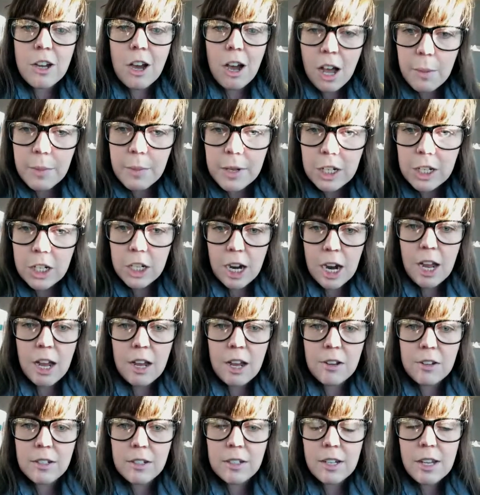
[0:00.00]
common
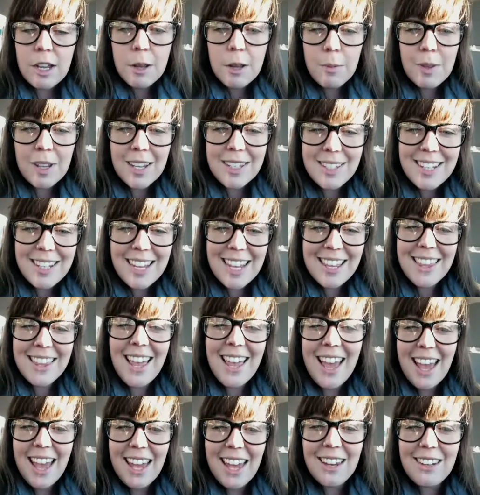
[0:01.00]
ground, because in
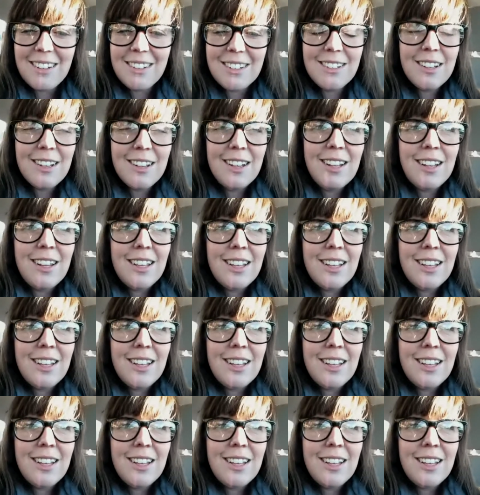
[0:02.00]
the end,